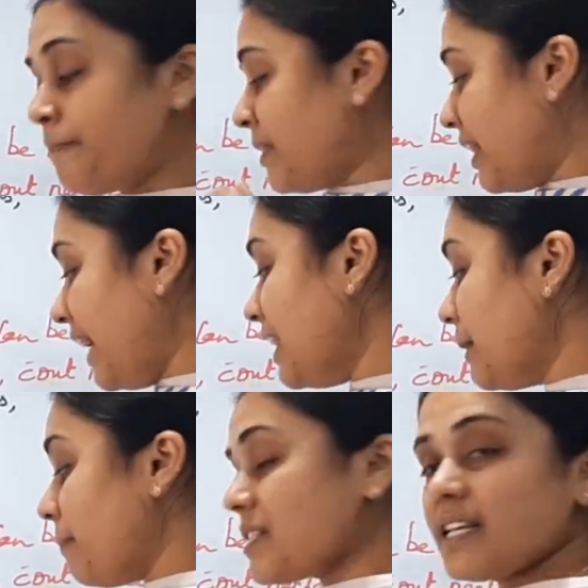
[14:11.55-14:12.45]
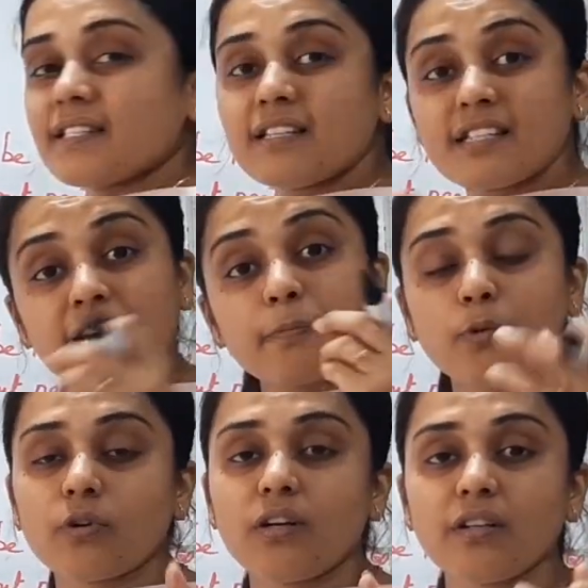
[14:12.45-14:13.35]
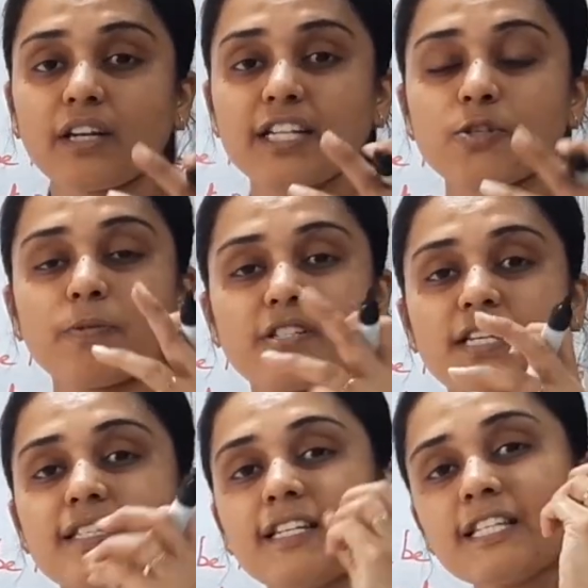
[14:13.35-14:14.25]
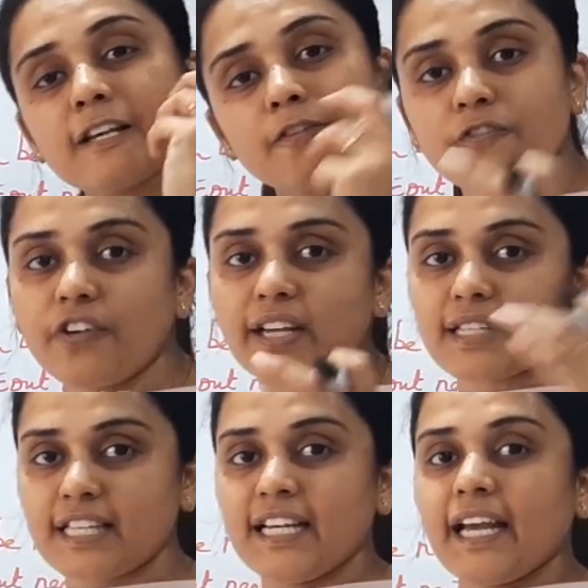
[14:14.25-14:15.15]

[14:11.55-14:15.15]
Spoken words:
right, possesses, their pollen grains possesses wings,